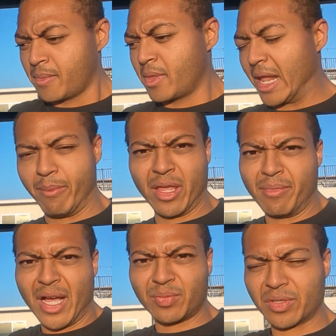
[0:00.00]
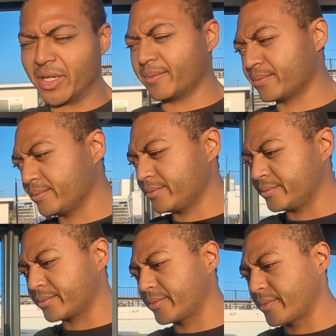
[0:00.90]
And I made the basketball team.
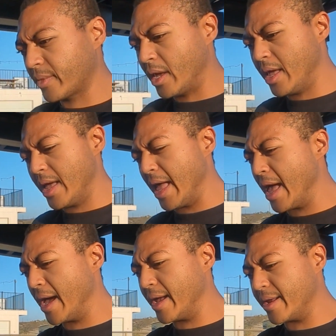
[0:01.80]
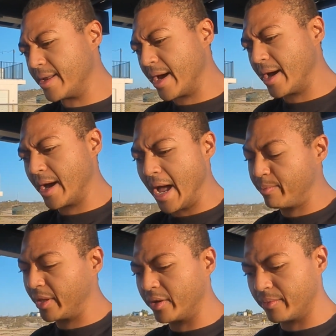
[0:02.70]
And uh, I
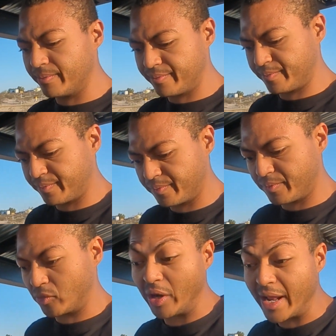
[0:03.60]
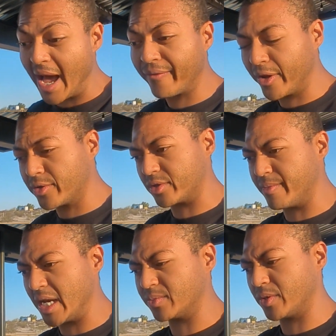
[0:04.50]
played three and a half years on the
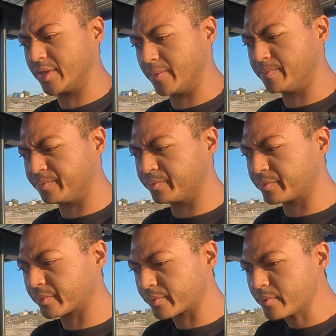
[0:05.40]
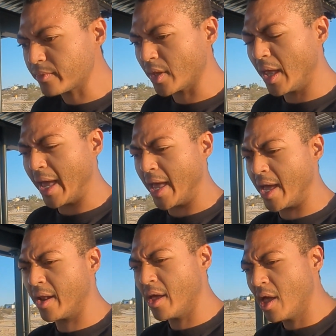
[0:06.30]
basketball team.
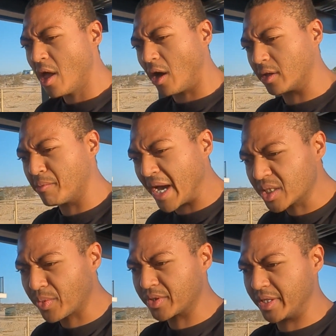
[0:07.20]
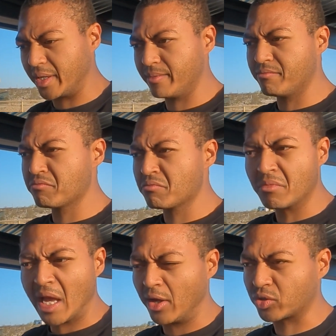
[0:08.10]
And on the basketball team,
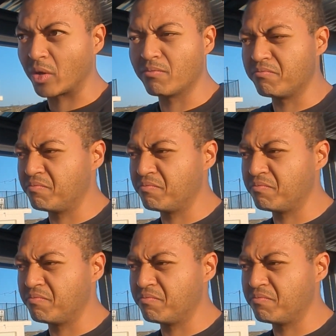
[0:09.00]
I was around